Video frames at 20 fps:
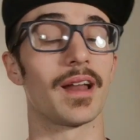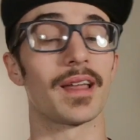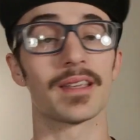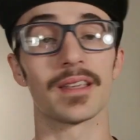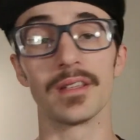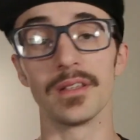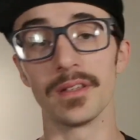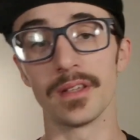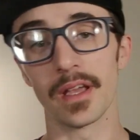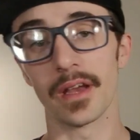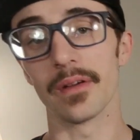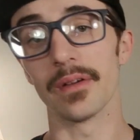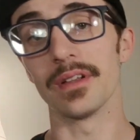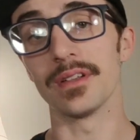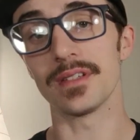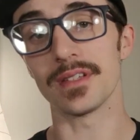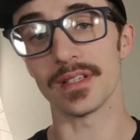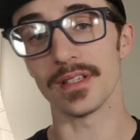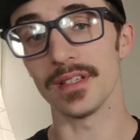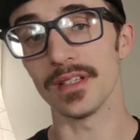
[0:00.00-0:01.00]
And I can
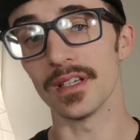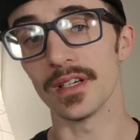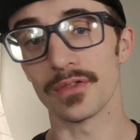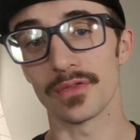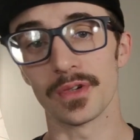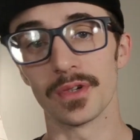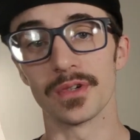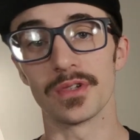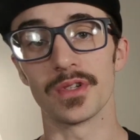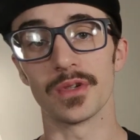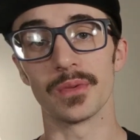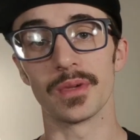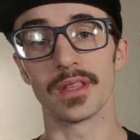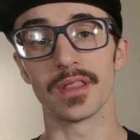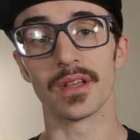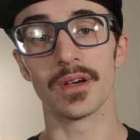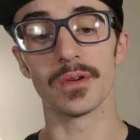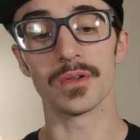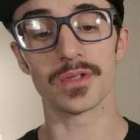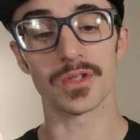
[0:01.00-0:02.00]
guarantee if you're
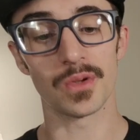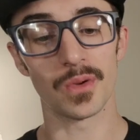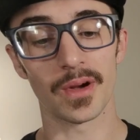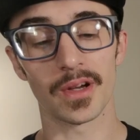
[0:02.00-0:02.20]
doing those,